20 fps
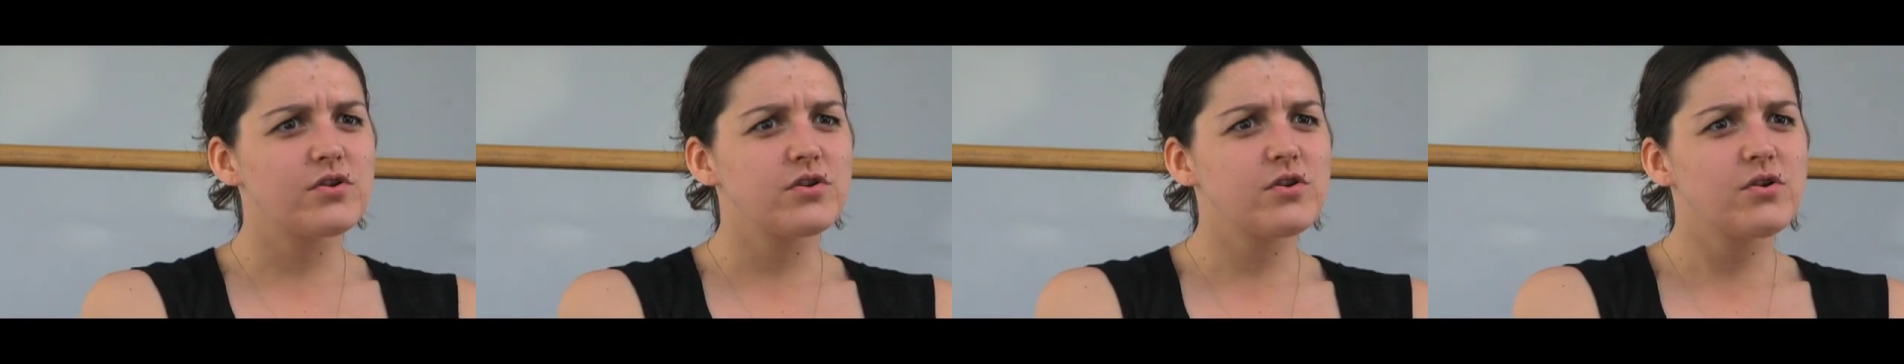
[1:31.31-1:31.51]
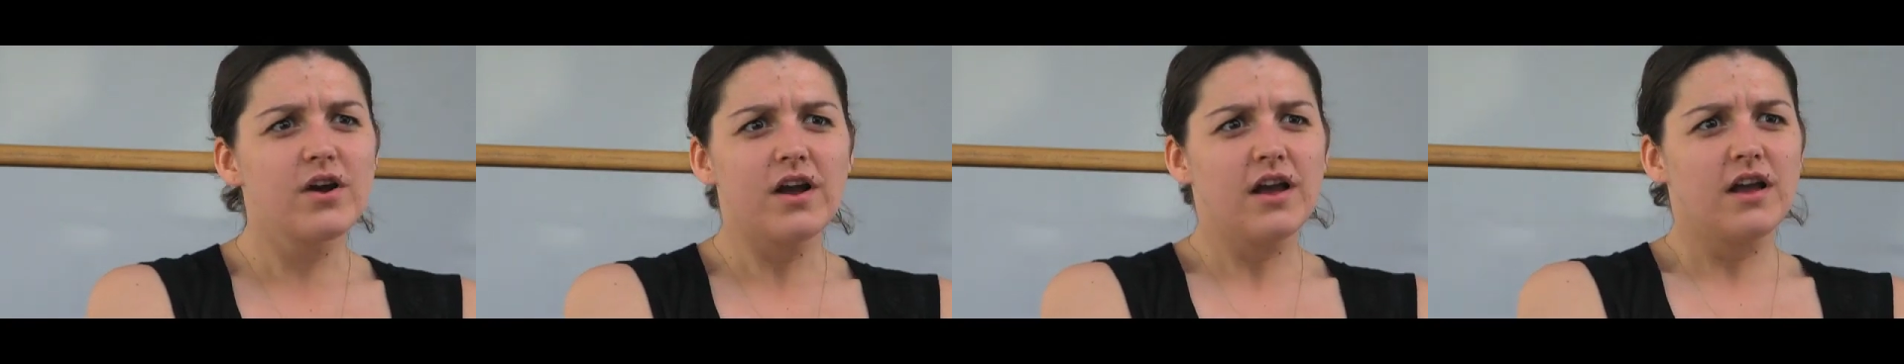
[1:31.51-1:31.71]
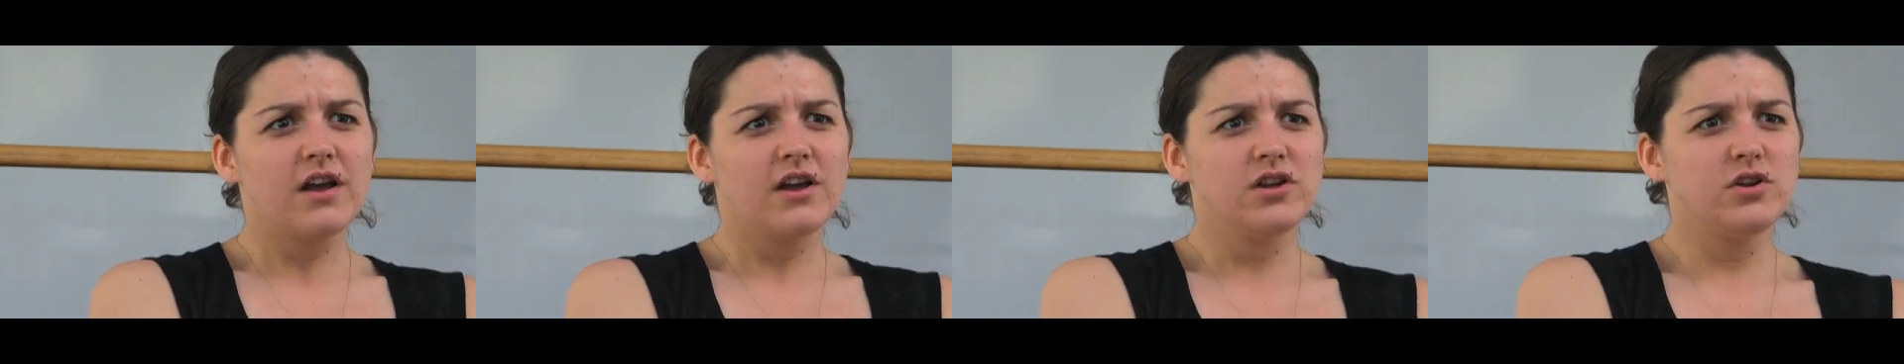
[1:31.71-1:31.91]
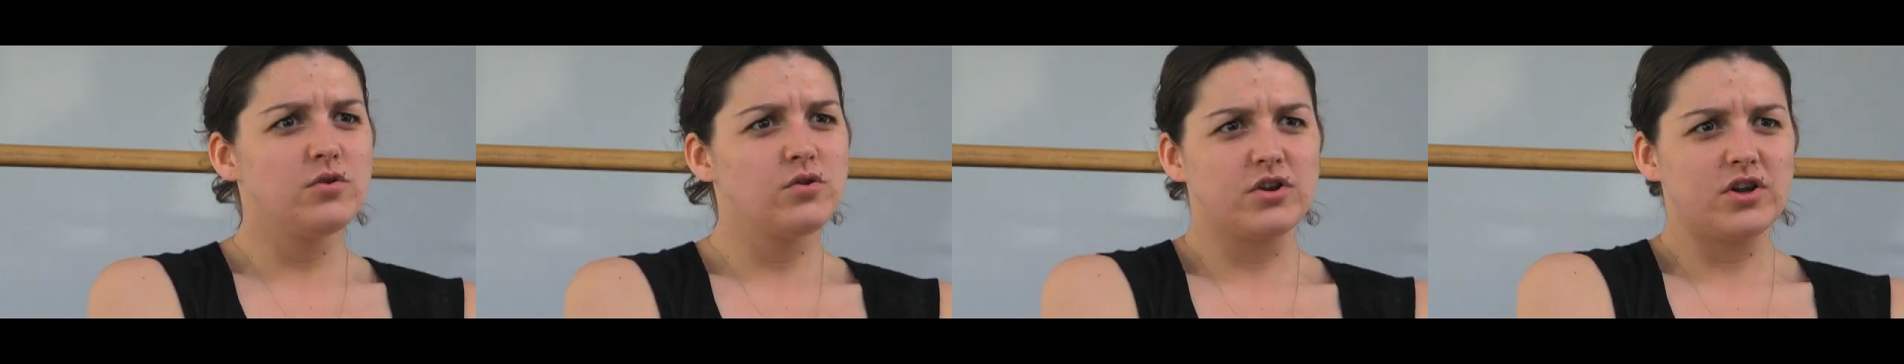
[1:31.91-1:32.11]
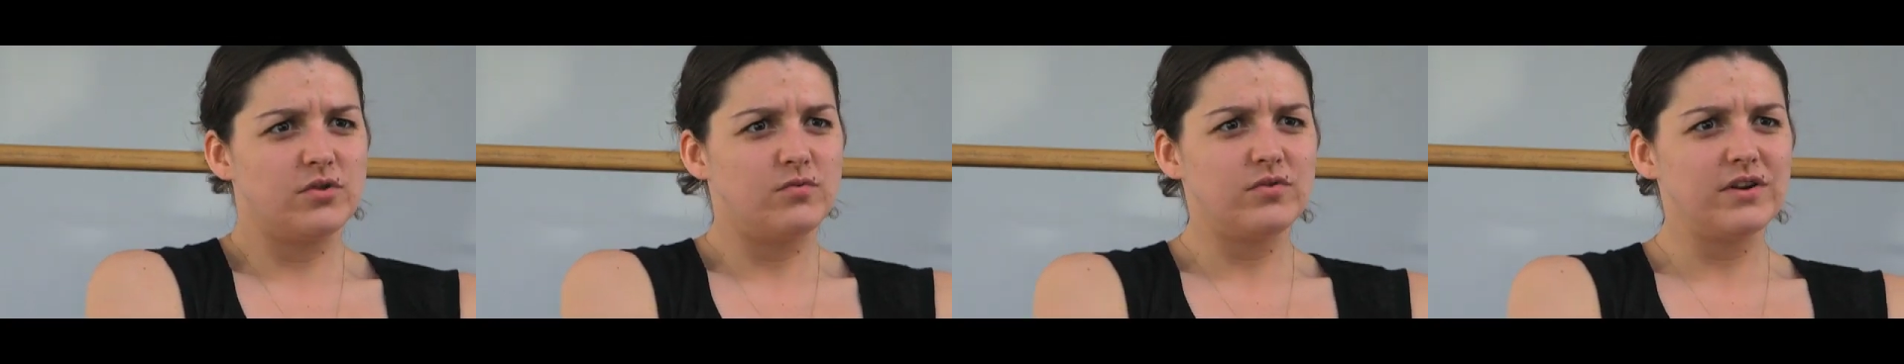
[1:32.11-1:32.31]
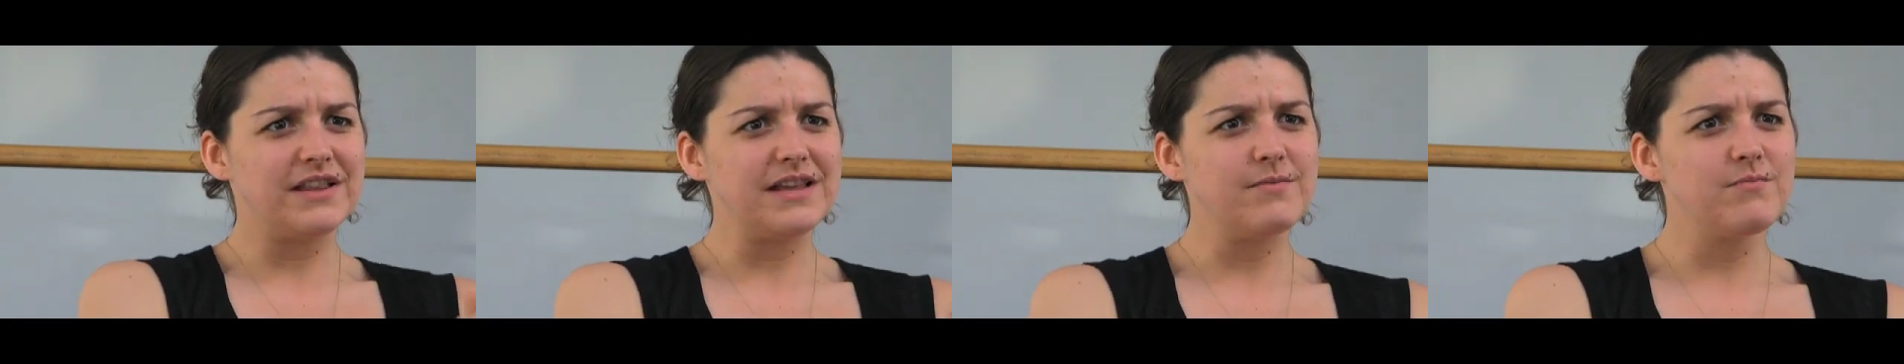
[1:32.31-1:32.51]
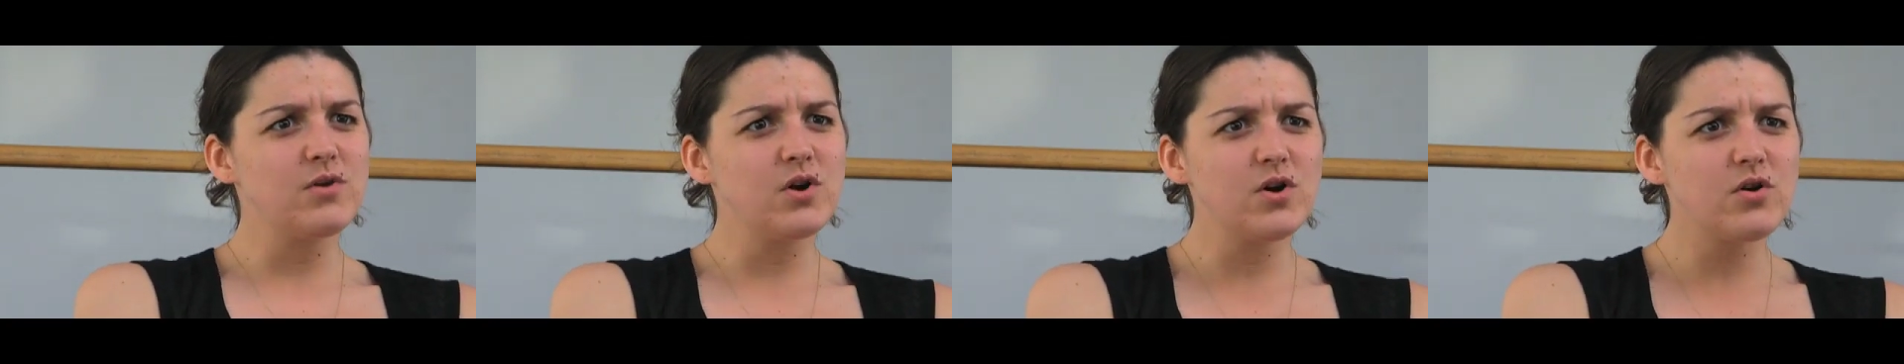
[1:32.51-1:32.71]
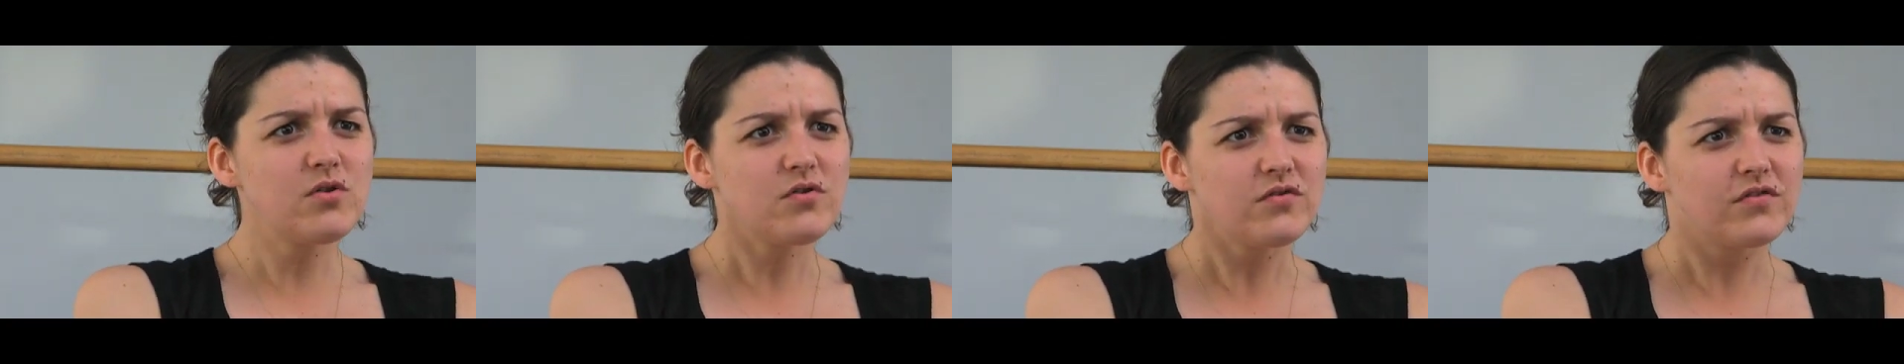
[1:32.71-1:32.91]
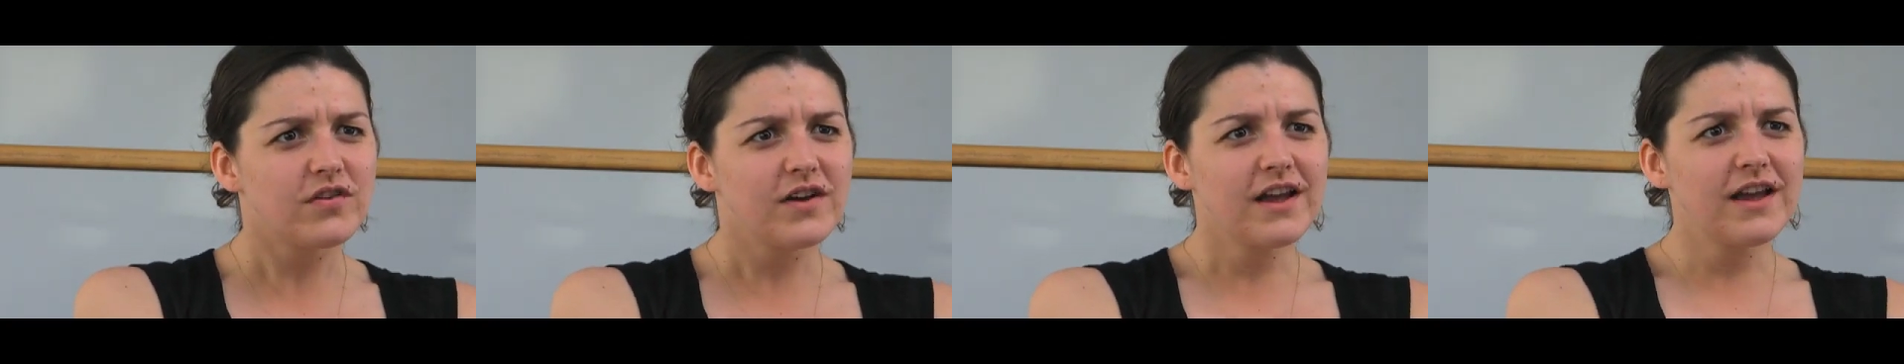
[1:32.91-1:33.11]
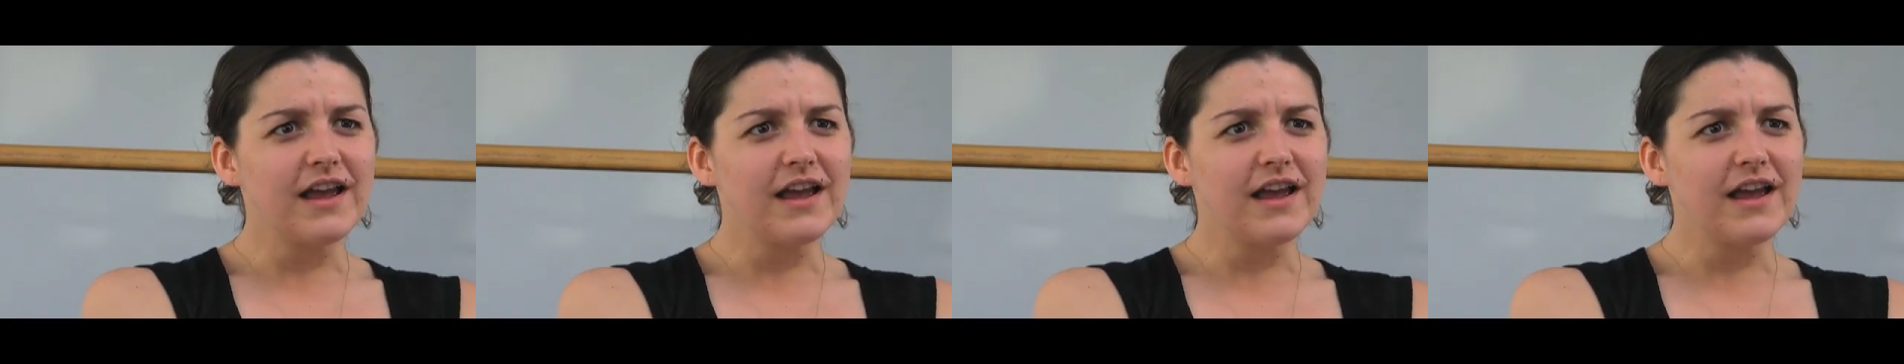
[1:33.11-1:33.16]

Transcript: You you can really move."